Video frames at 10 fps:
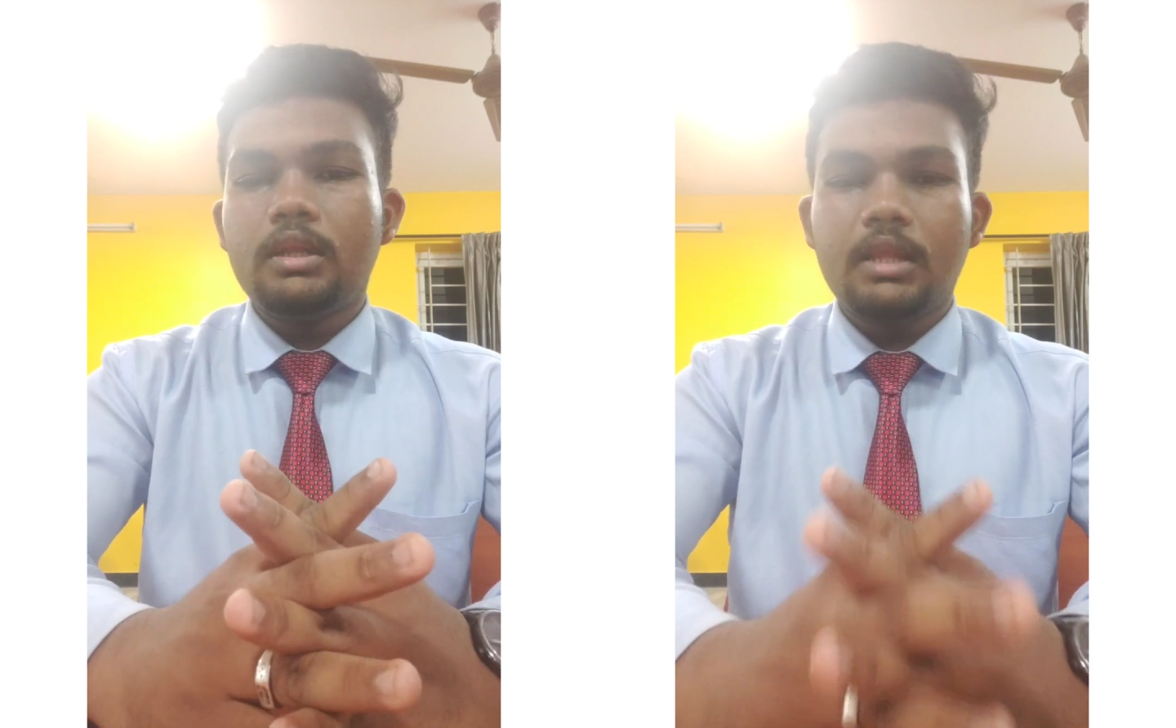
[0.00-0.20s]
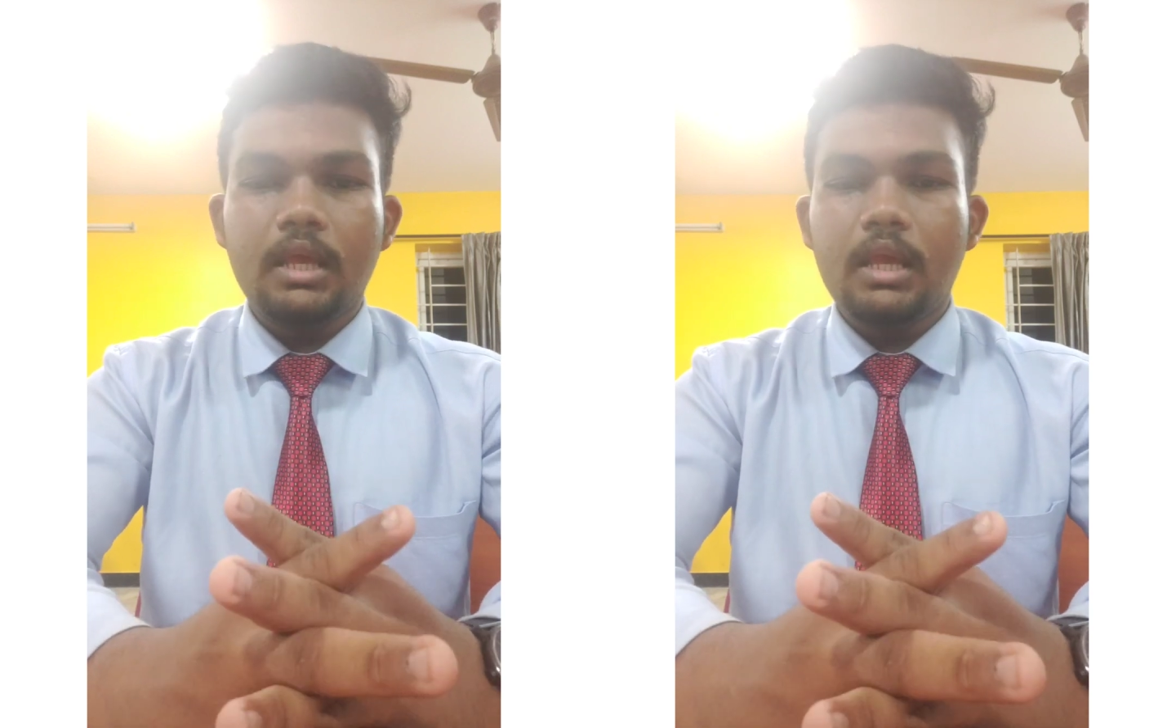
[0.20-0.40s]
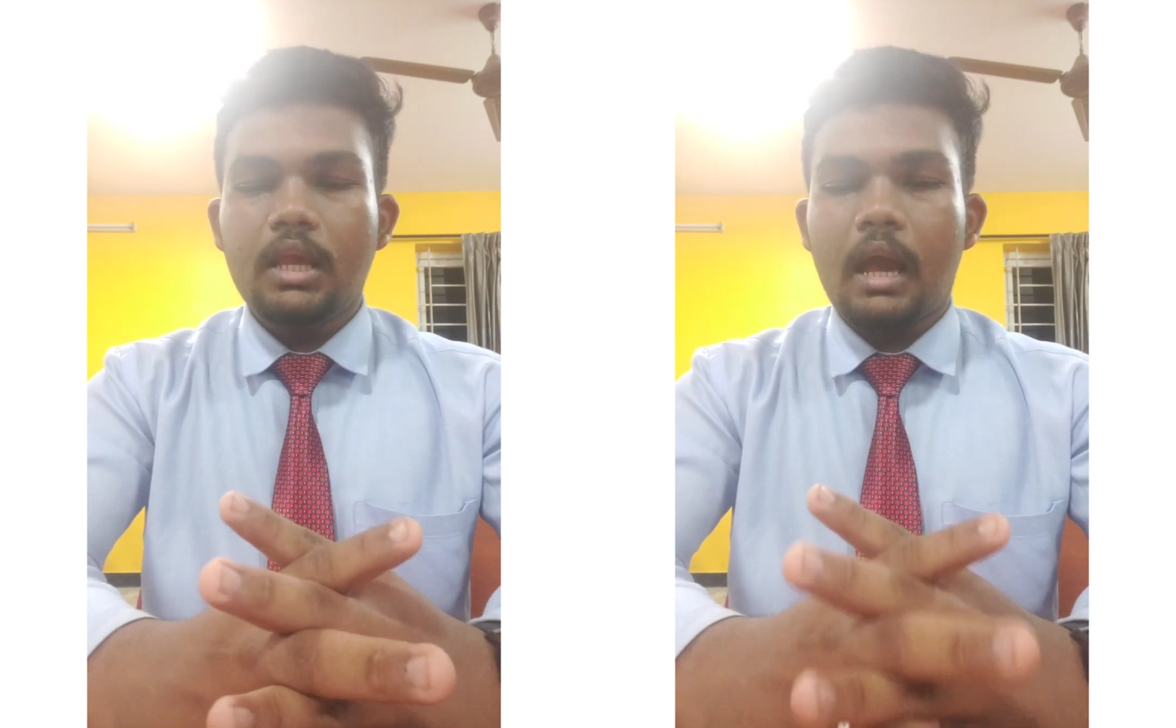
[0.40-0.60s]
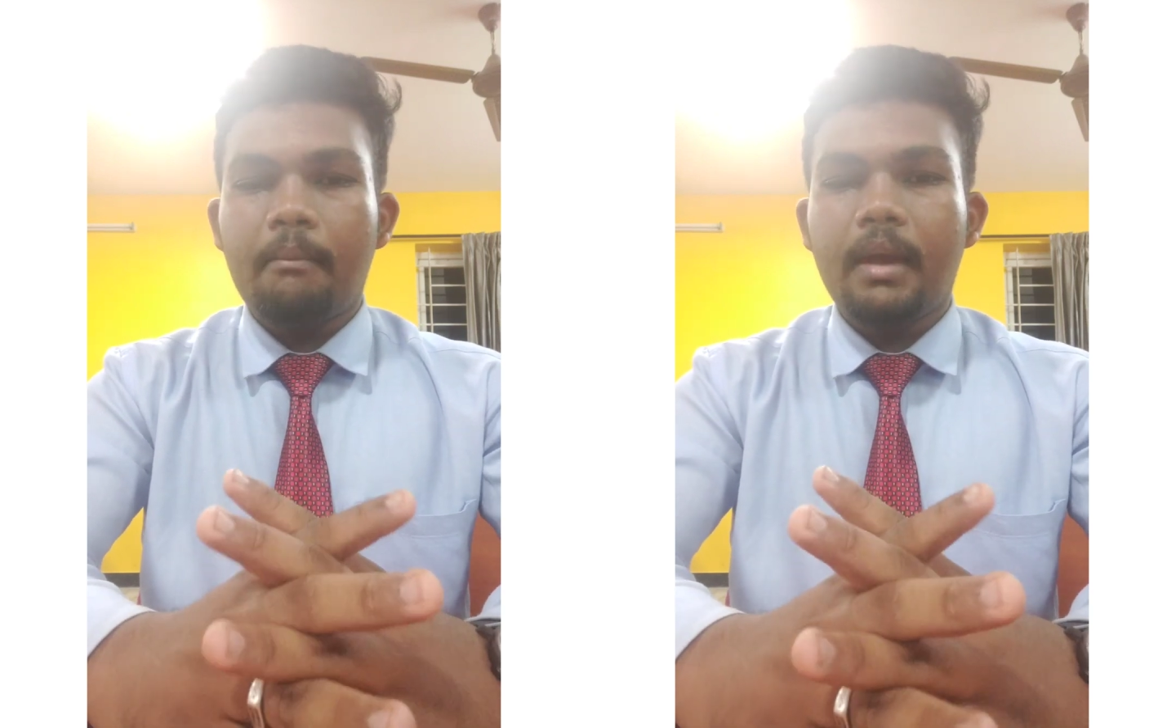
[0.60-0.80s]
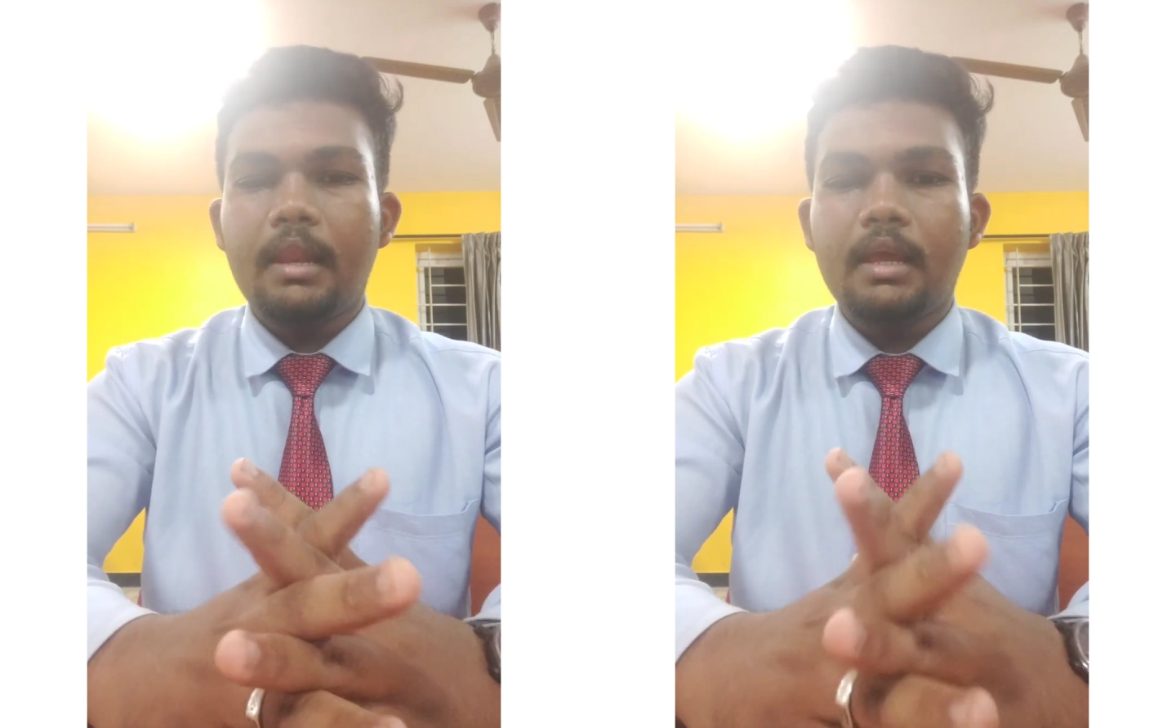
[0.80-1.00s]
the
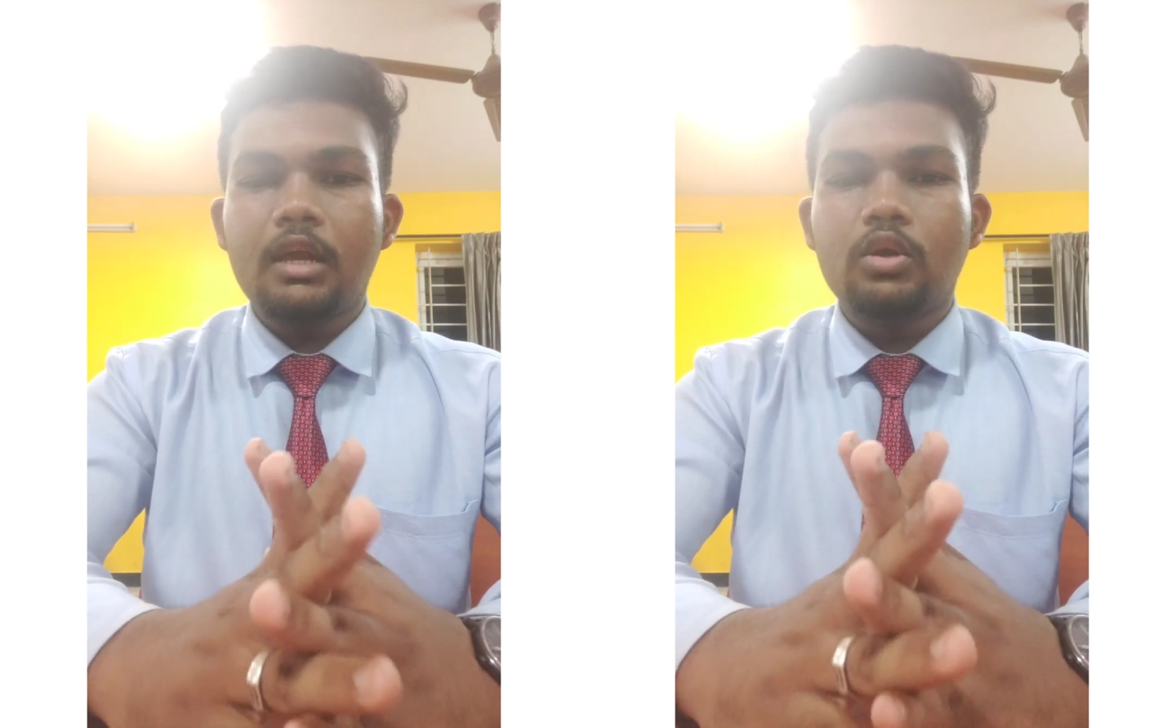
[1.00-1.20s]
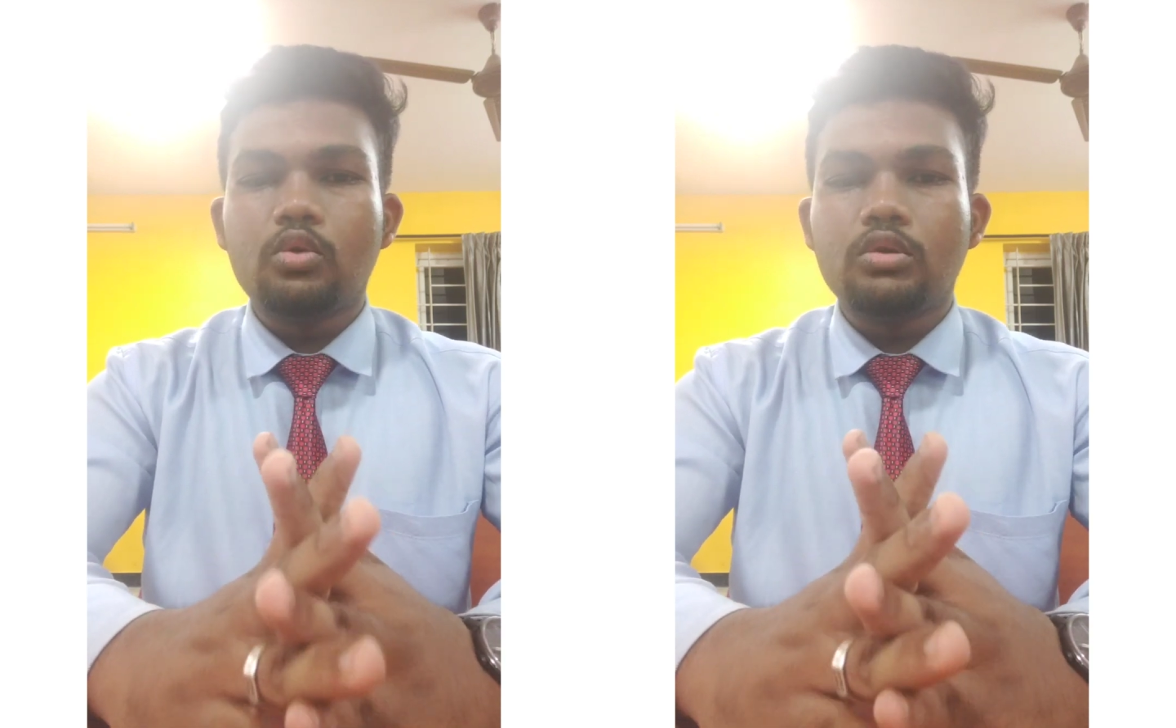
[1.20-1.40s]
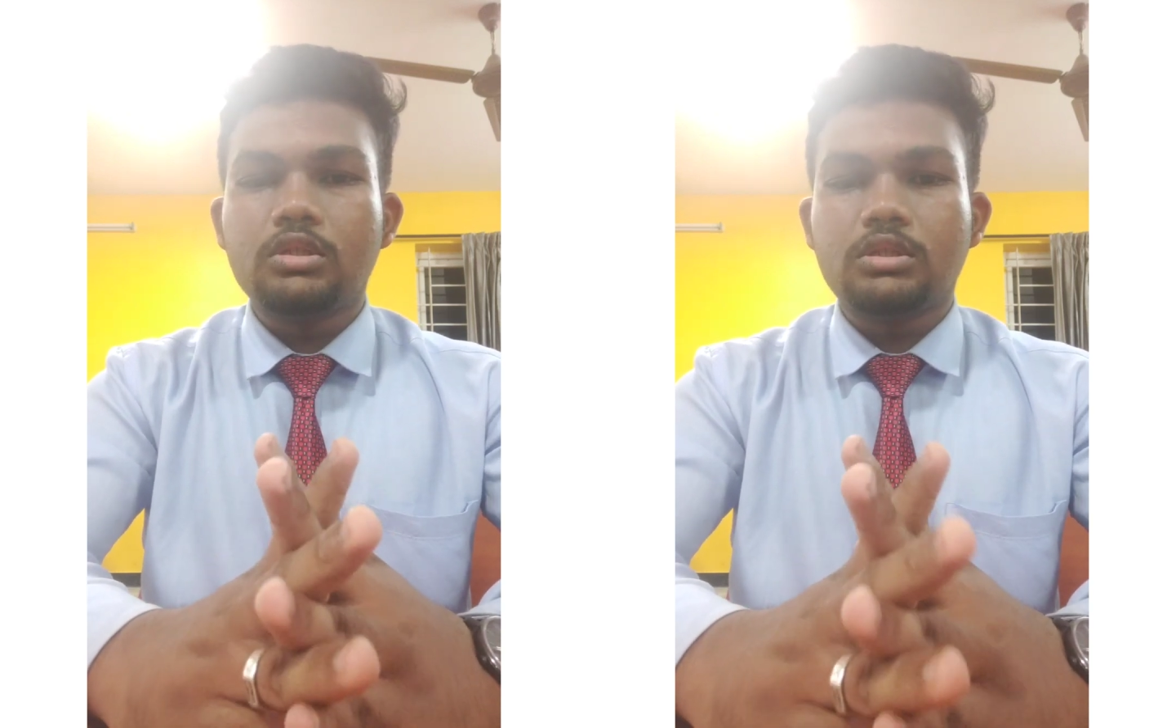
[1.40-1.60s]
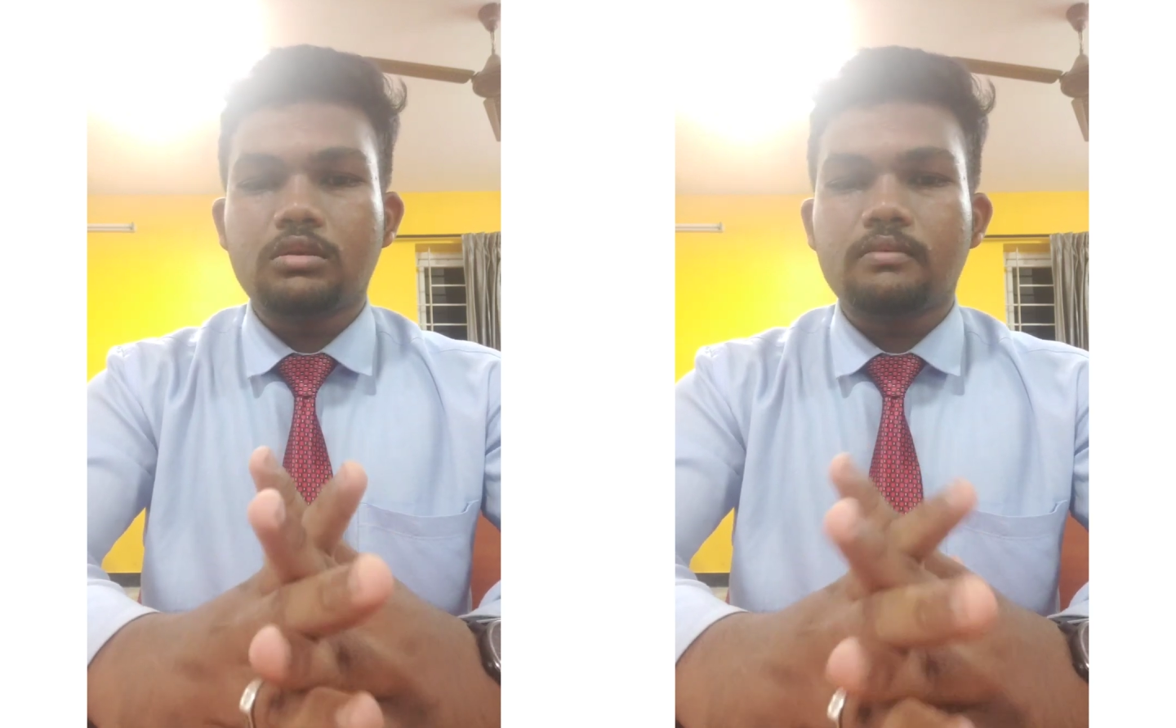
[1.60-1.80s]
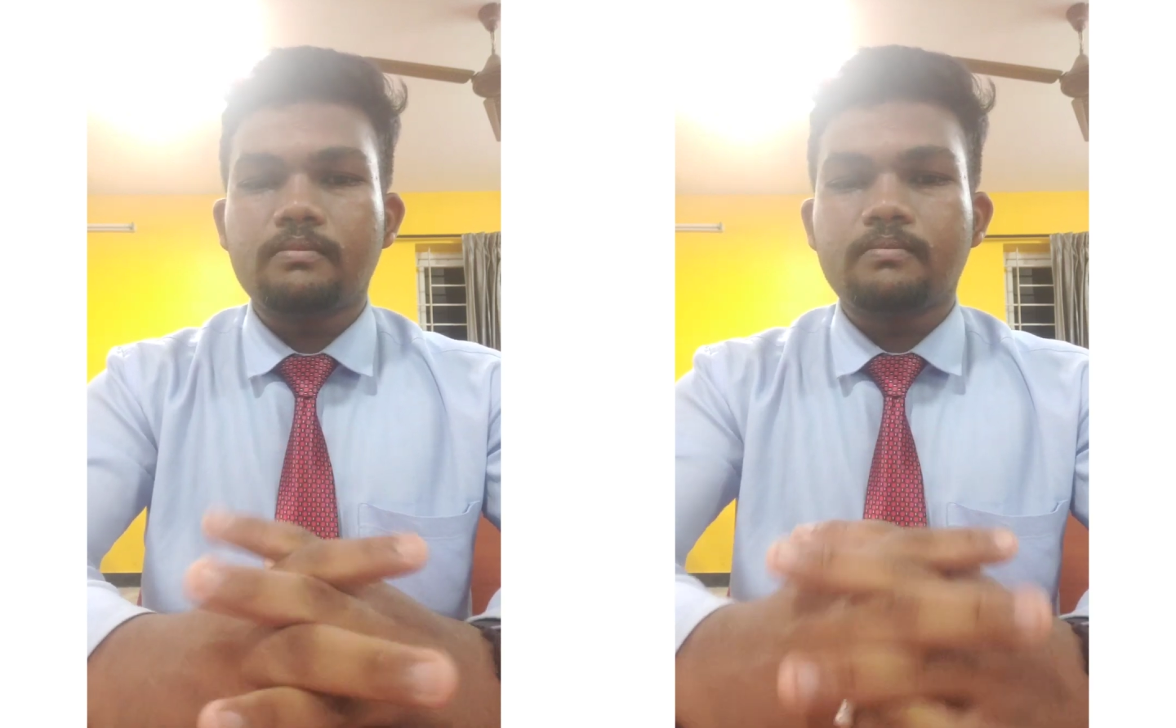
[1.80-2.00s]
American Tourister.